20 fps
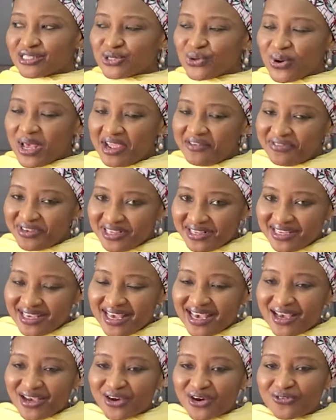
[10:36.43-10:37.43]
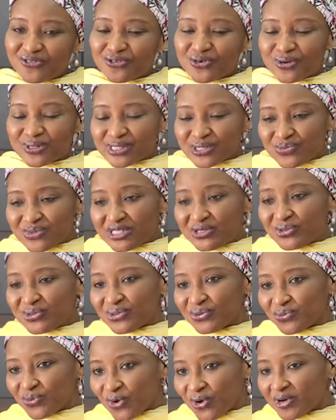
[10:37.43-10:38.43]
So every year, of course, we do
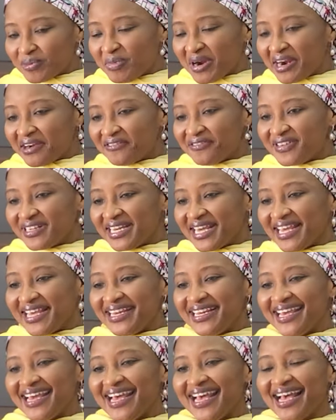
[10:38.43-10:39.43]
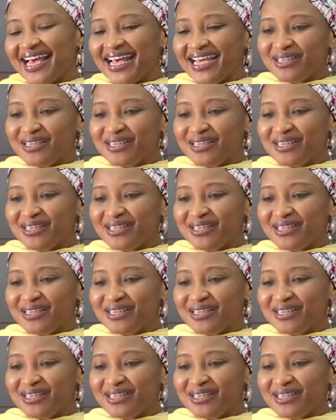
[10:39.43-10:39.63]
the walk paraphernalia,